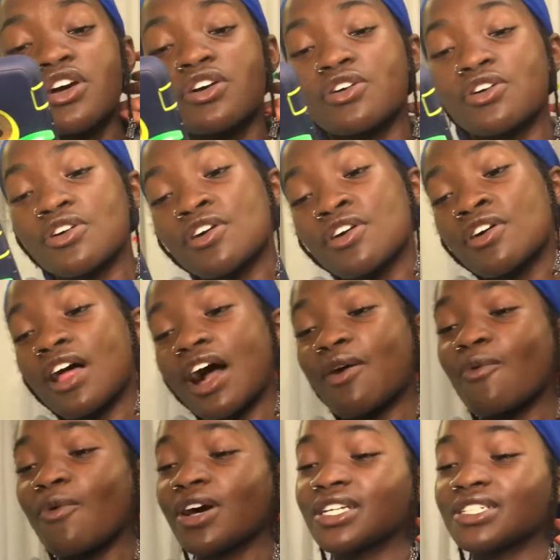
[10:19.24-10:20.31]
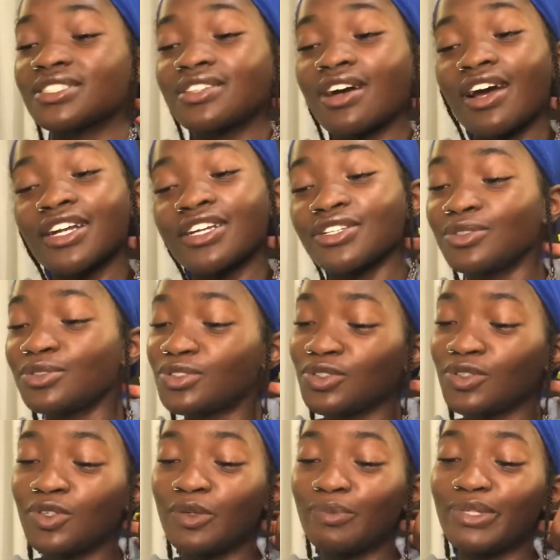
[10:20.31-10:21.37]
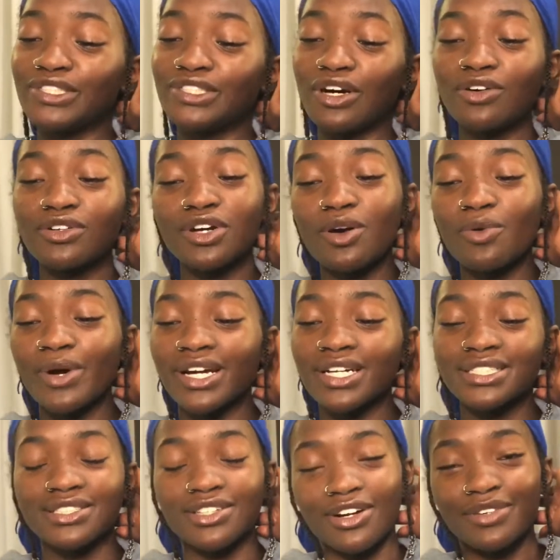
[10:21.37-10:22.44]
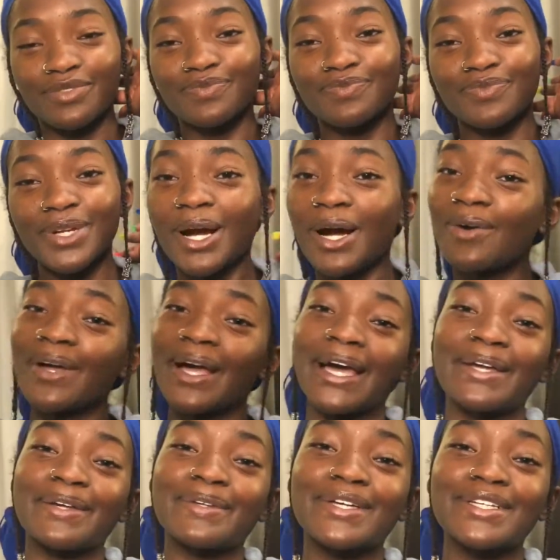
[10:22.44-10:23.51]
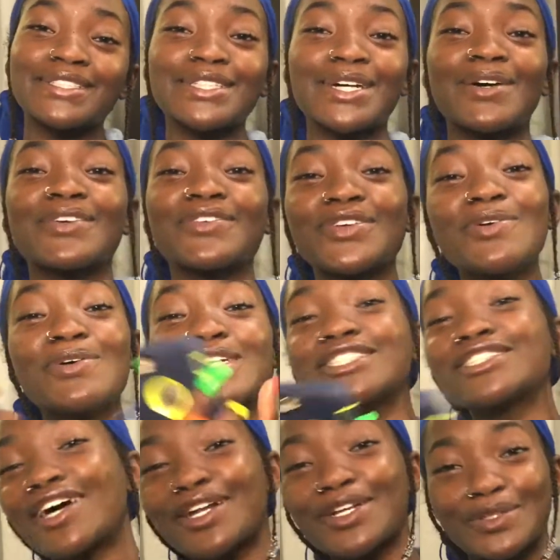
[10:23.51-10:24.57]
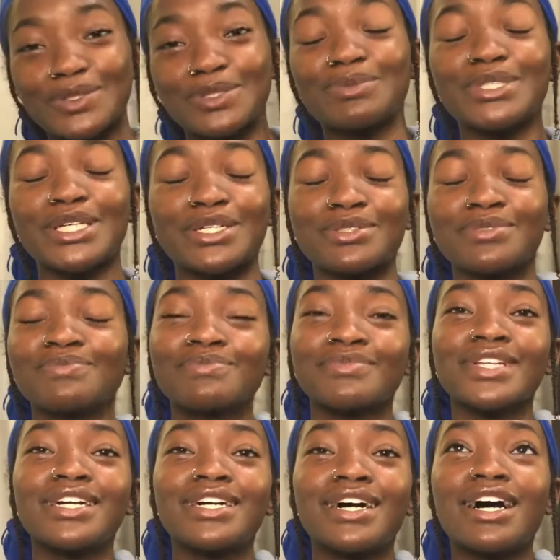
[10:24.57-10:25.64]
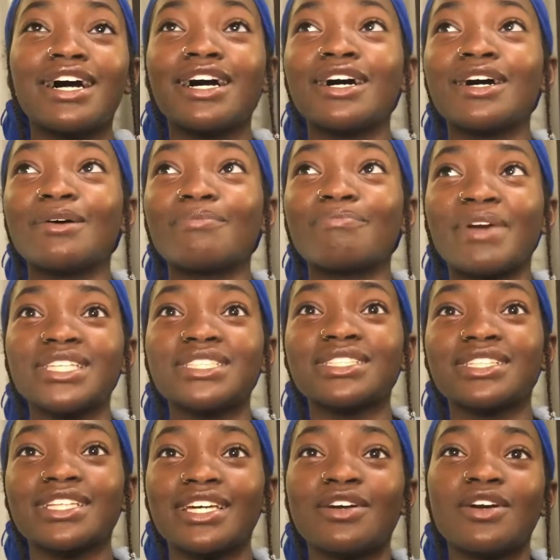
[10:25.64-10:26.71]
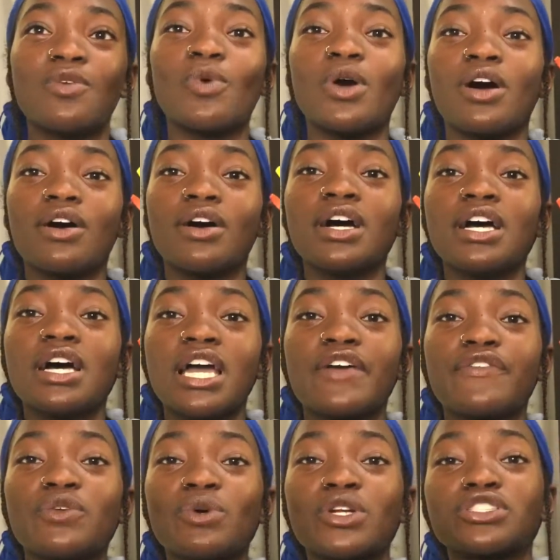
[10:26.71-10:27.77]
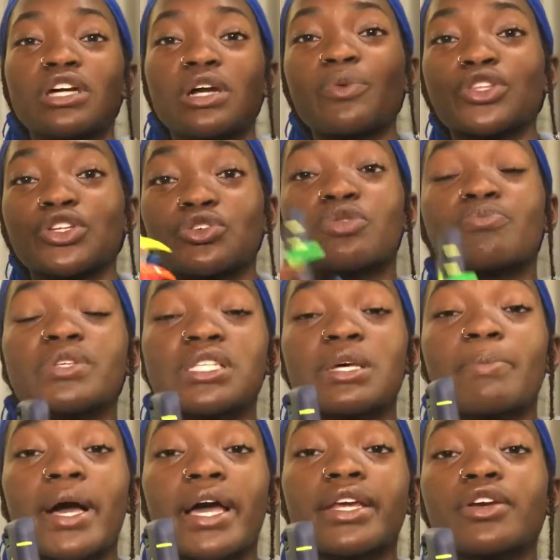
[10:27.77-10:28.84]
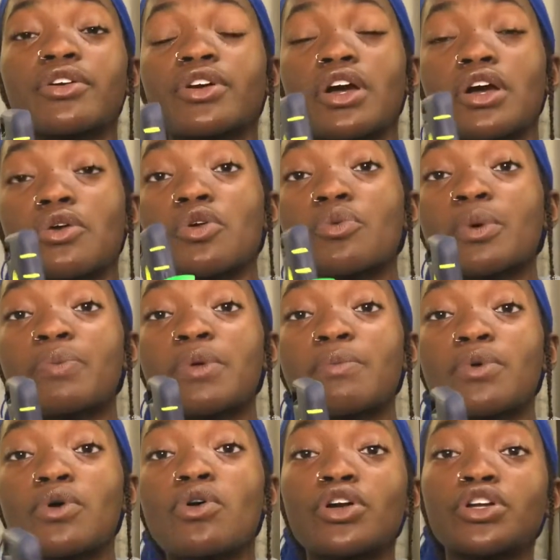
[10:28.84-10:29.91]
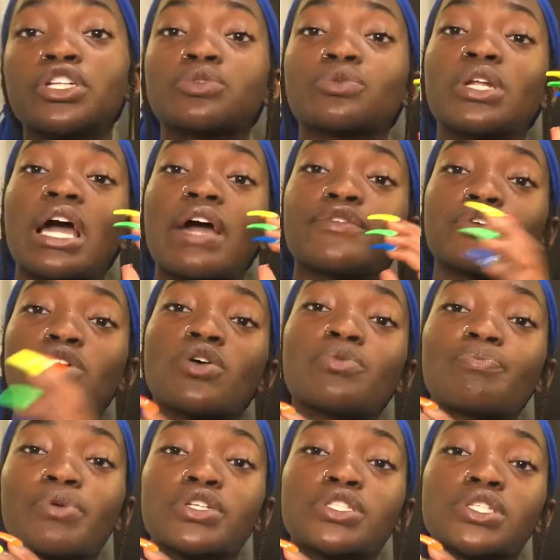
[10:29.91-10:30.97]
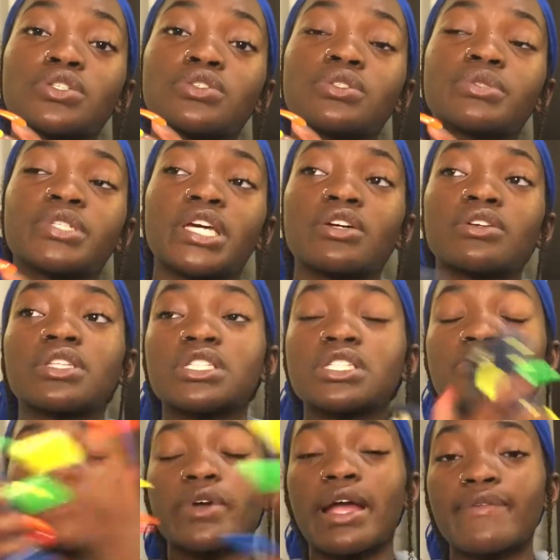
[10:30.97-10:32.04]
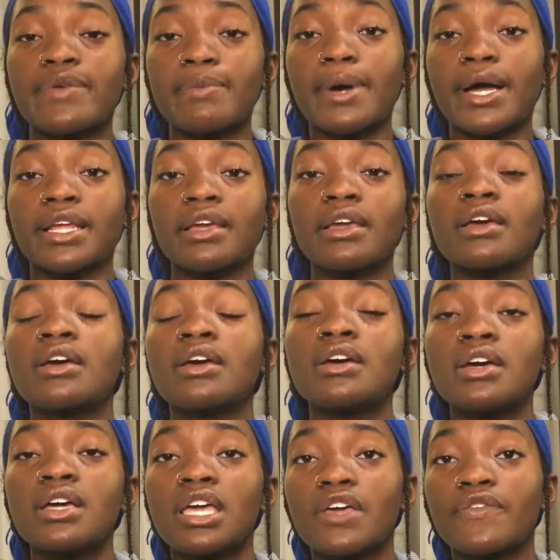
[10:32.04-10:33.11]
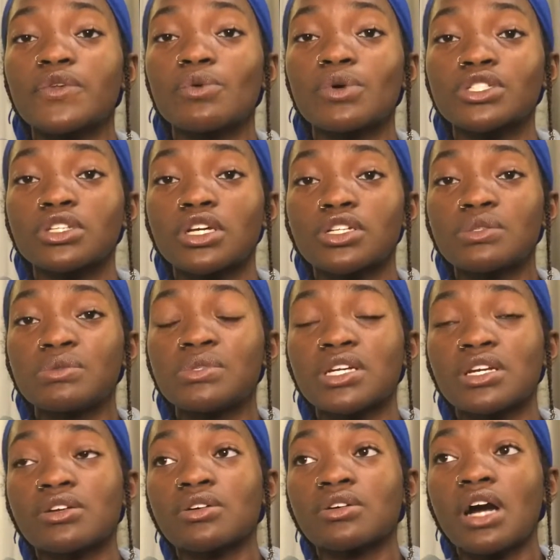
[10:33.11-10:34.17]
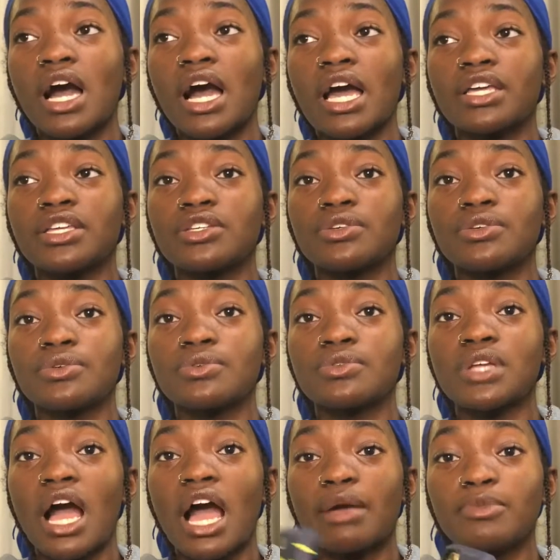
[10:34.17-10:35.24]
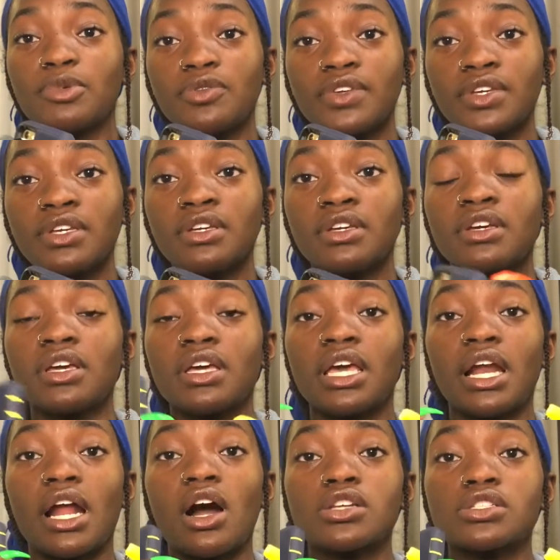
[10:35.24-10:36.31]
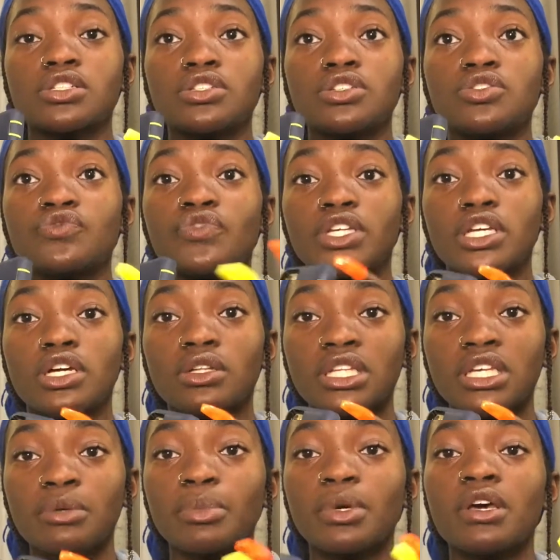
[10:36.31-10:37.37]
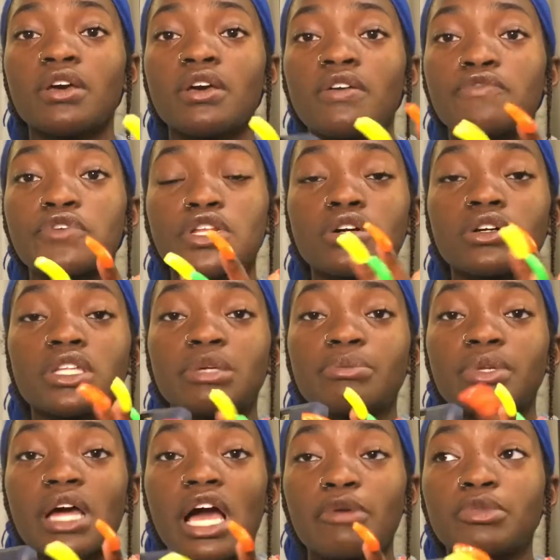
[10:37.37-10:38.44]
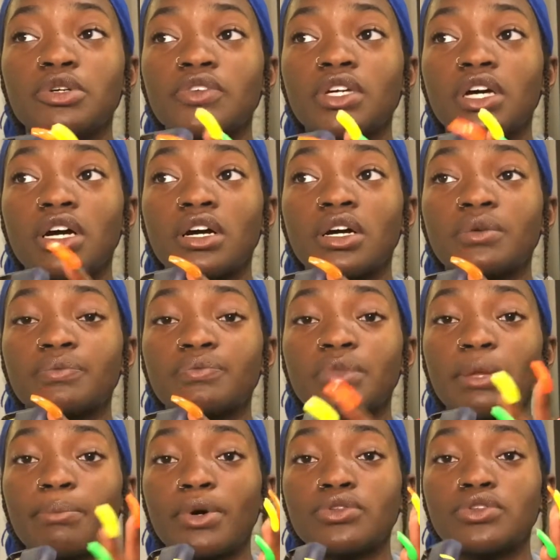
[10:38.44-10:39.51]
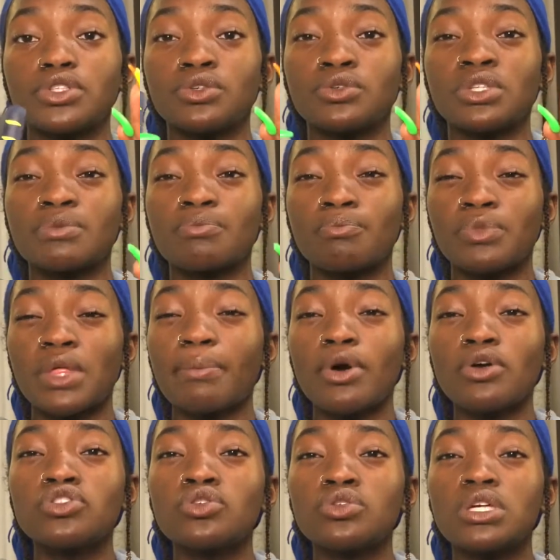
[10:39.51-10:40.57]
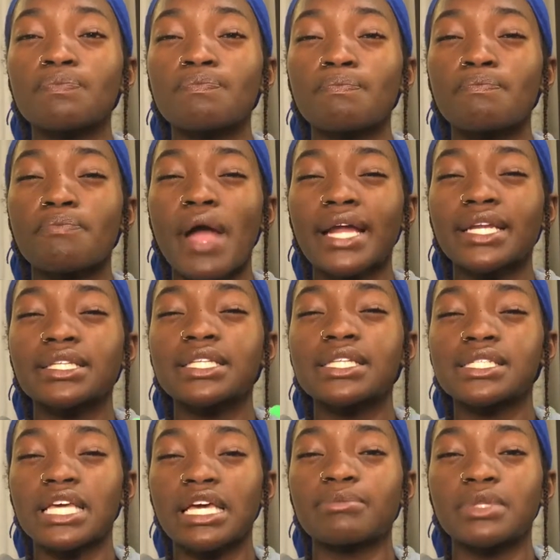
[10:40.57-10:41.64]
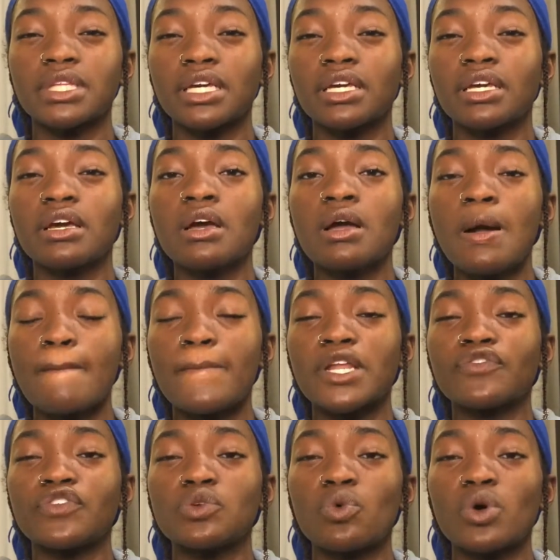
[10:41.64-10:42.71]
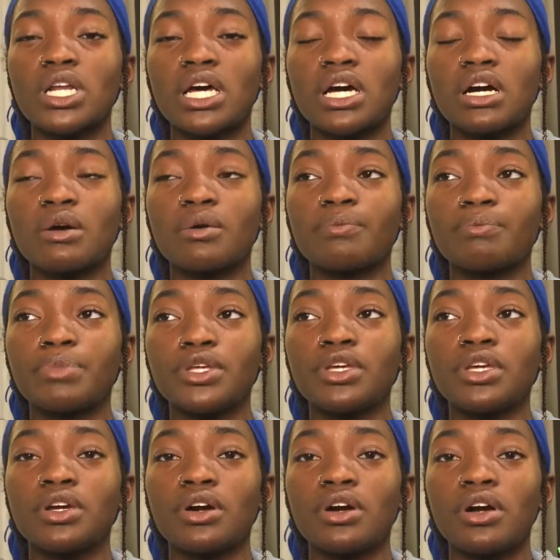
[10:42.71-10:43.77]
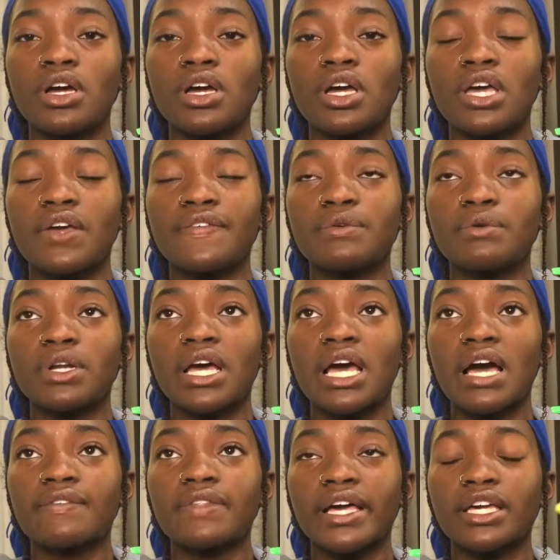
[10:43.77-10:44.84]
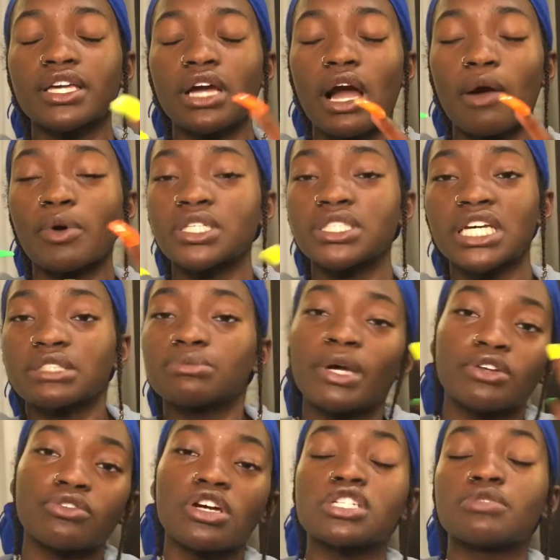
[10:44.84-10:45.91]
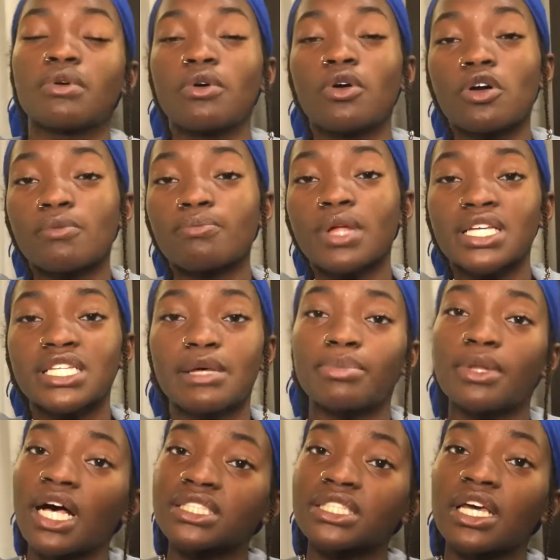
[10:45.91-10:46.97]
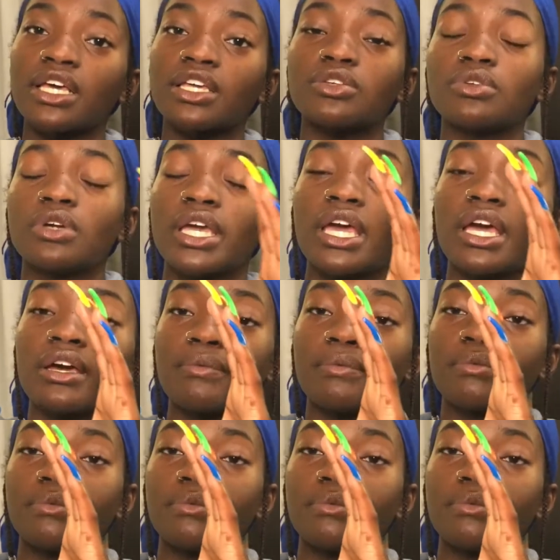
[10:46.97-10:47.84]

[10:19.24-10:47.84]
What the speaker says: Girl, I want to start a YouTube but don't know where to start. Okay, so you want to start a YouTube channel, basically, well, if you want to start with a group of somebody or a group of people, or you just want to have your own personal YouTube channel, this is for everybody. If you want to start a YouTube channel, I use iMovie, and I also use Video Leap. Video Leap and iMovie, they both do practically the same thing. But if you want to if you want to have, like, I want to text my crush or blase, you can't.